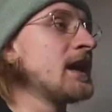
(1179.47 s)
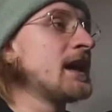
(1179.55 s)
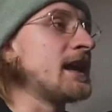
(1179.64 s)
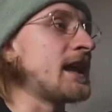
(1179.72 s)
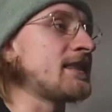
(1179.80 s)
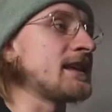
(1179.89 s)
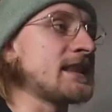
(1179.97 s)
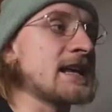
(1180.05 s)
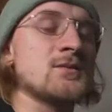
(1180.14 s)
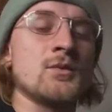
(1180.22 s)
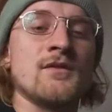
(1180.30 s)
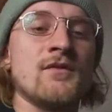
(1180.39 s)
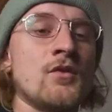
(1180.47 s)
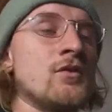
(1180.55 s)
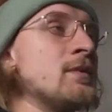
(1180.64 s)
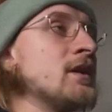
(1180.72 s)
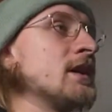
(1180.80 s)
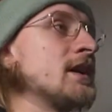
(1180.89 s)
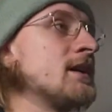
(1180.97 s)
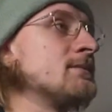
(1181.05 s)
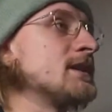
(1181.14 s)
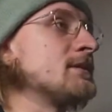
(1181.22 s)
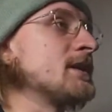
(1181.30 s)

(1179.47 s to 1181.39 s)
And I think that's where vulnerability comes in,